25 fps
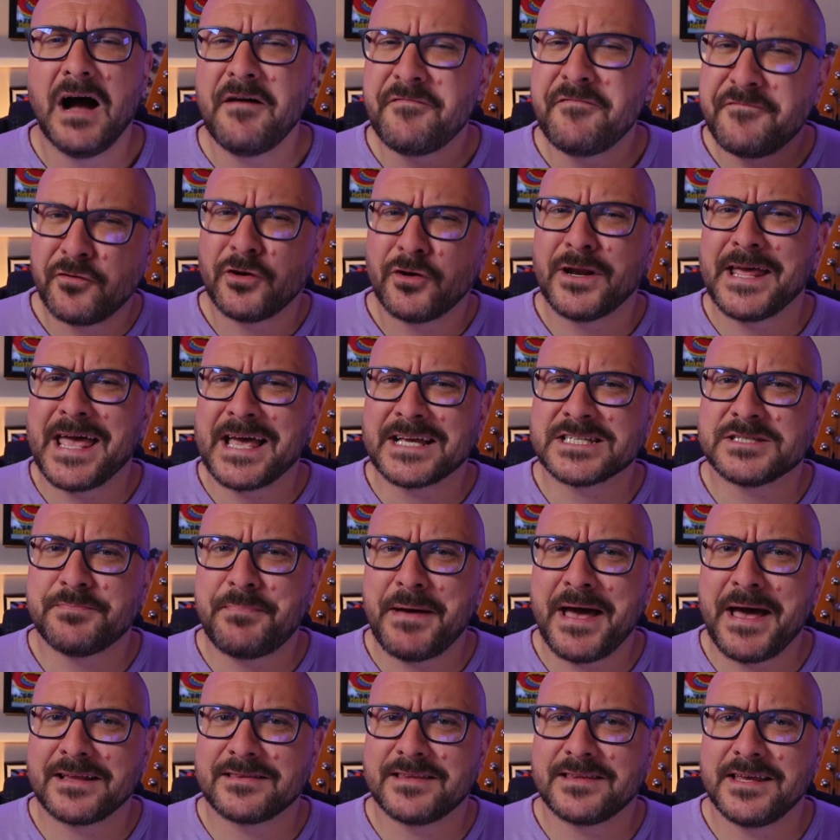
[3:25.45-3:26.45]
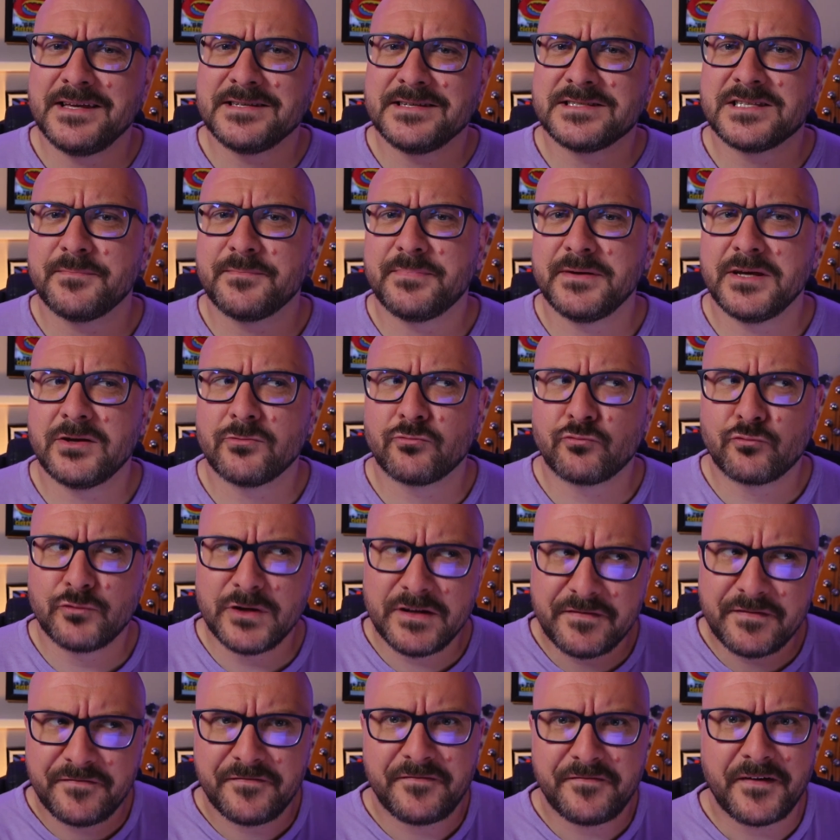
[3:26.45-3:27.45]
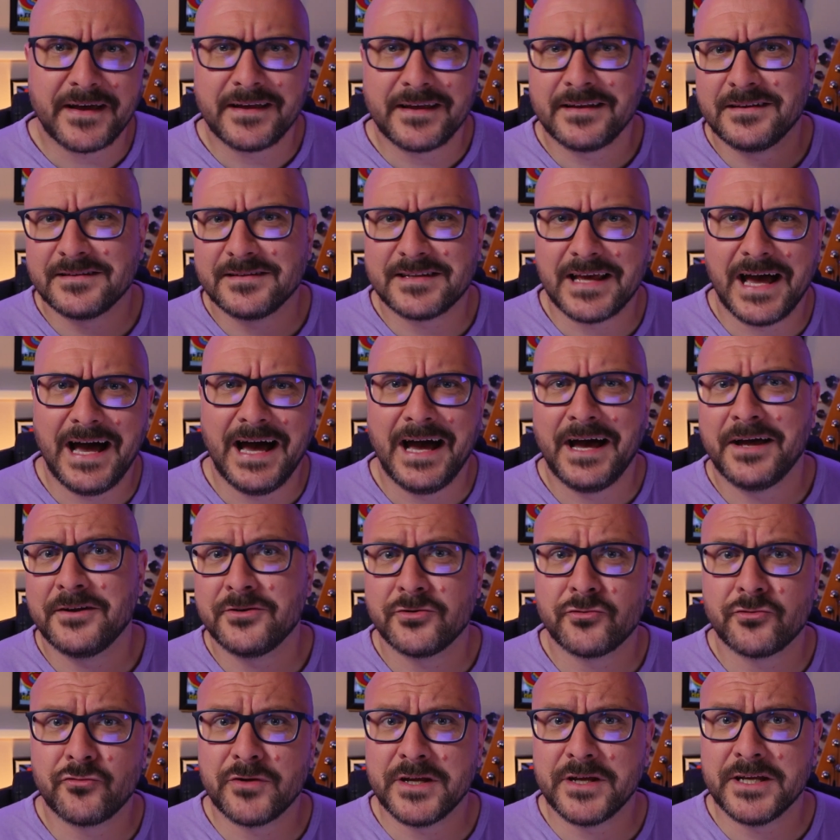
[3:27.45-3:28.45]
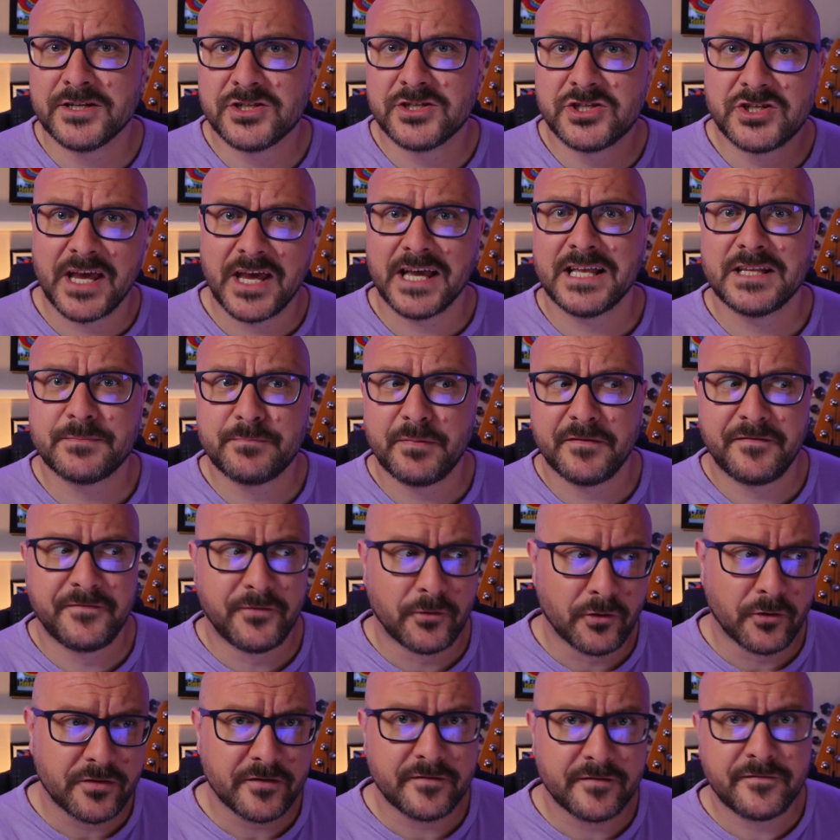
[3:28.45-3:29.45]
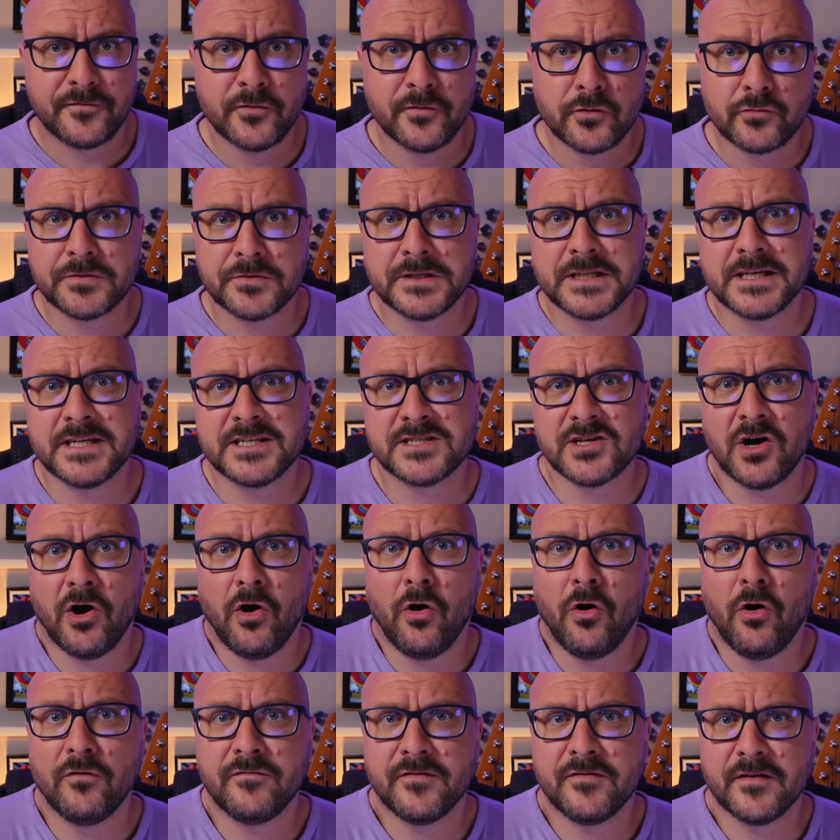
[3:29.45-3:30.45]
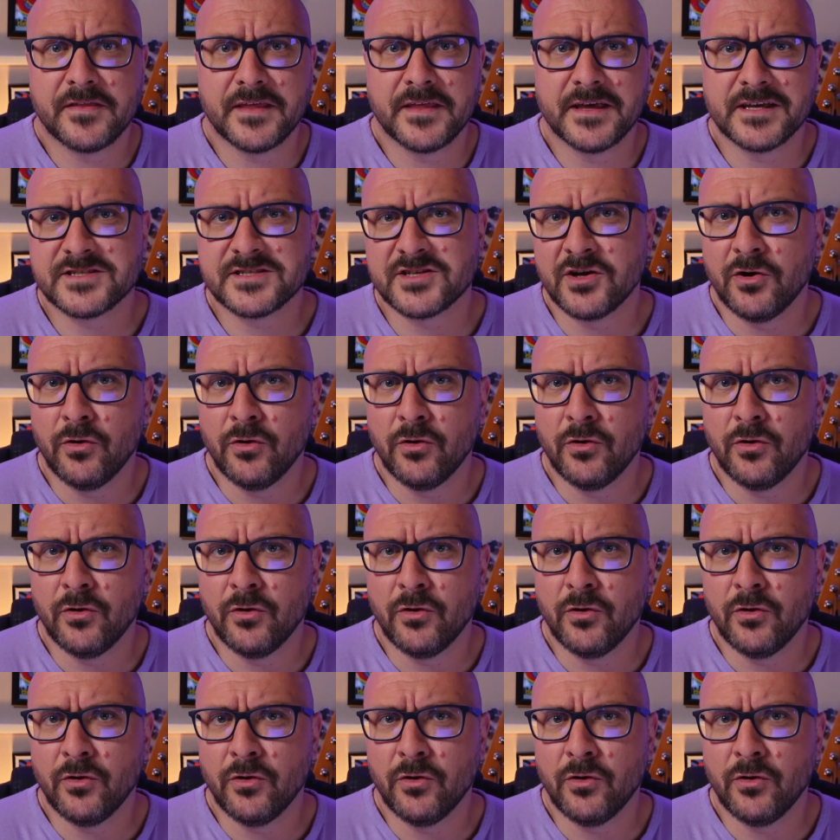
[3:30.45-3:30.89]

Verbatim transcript: I fully expect these to be refined and rejigged before the full release of this